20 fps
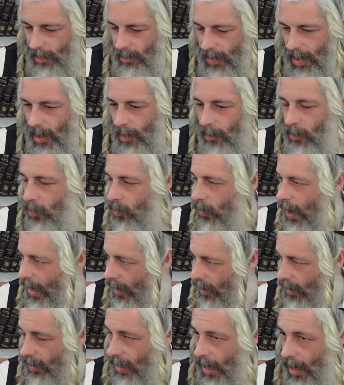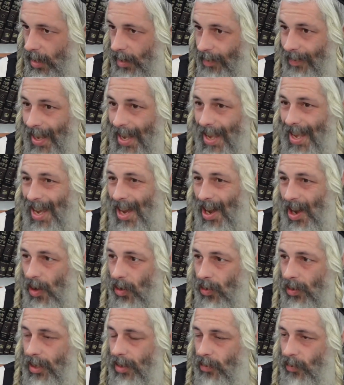to be a break, kind of,
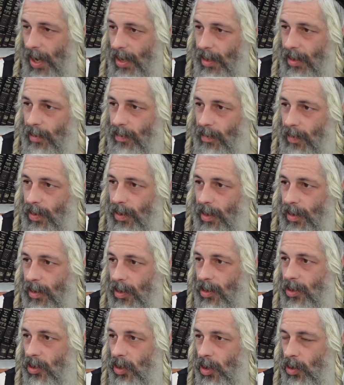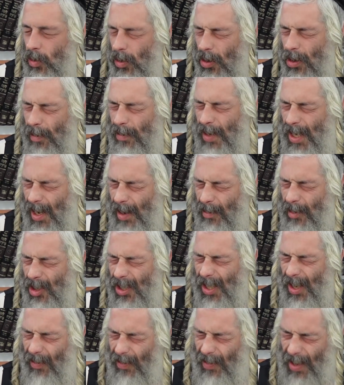only, right? In order to become
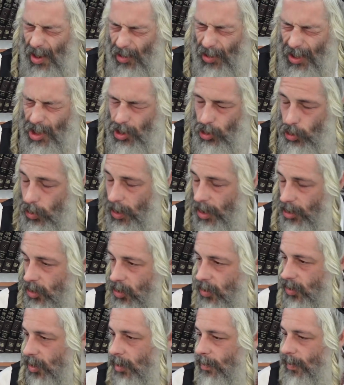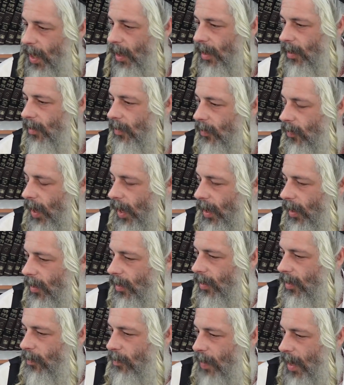yourself, only you can choose your mate, right?
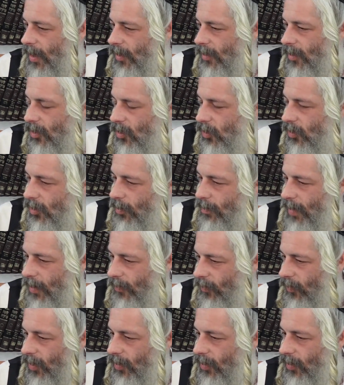The parents who choose your mate for